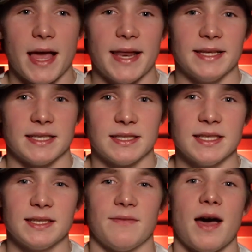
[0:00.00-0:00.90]
that is
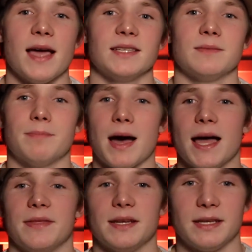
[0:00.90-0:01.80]
incentivized
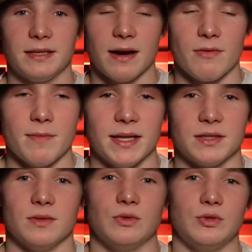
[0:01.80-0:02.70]
by the
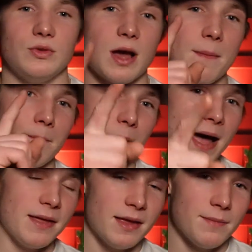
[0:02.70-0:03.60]
government. Do not
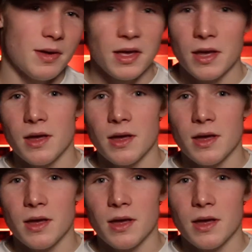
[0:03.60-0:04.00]
buy them.